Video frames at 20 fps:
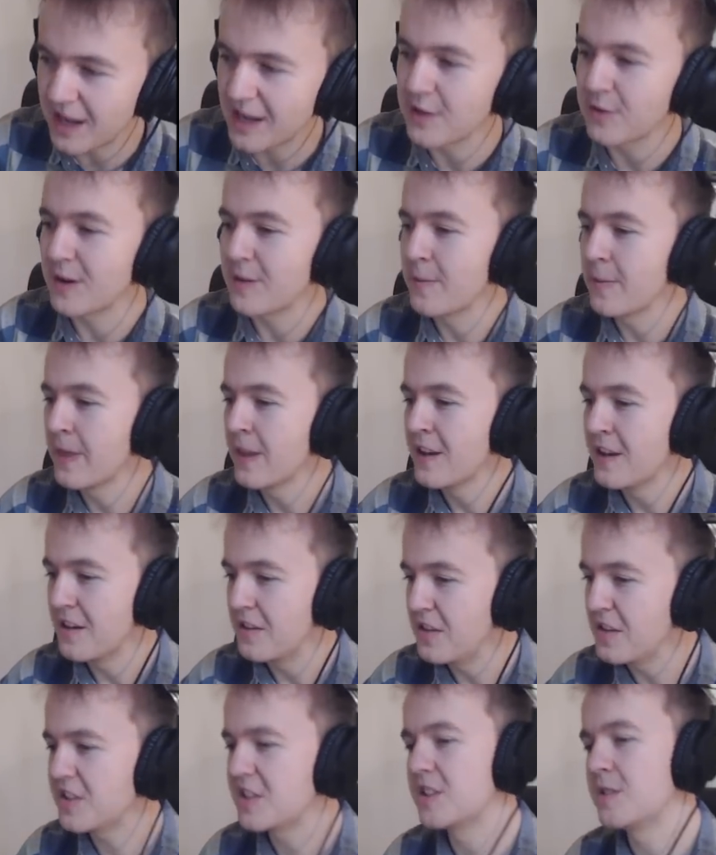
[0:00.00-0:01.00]
But anyway,
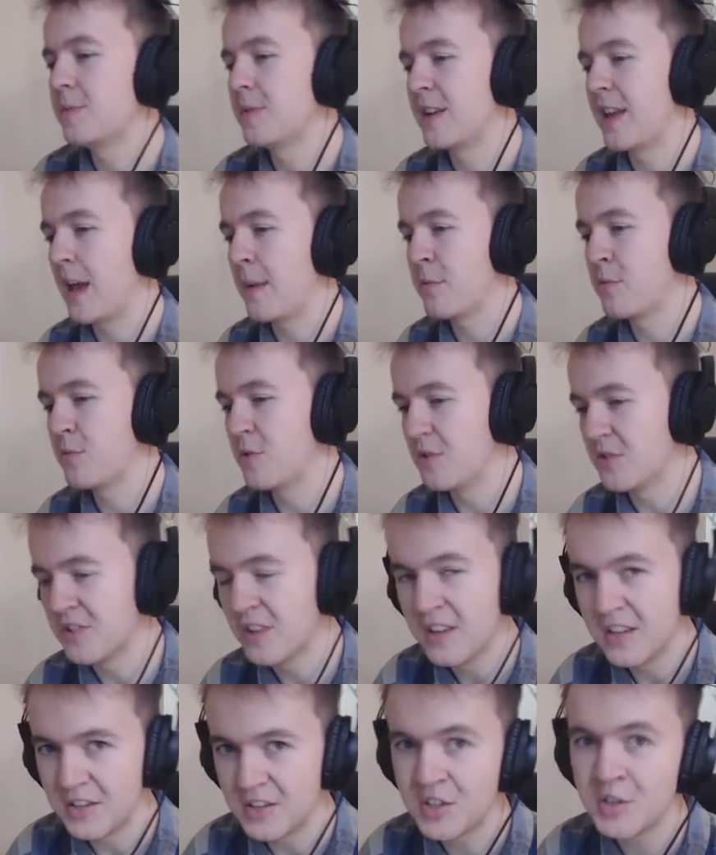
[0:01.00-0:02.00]
this has been Happy Wheels.